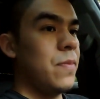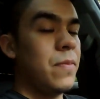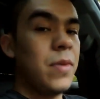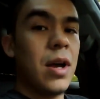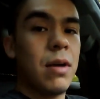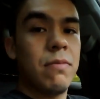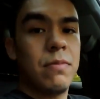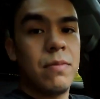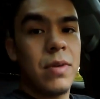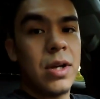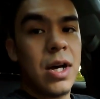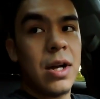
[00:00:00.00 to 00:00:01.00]
yeah,
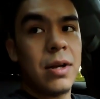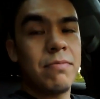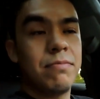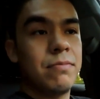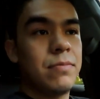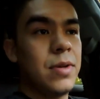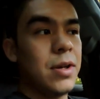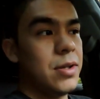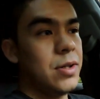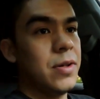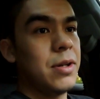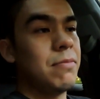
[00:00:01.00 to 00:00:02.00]
I got it, I can
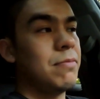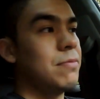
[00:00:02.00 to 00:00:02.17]
do it.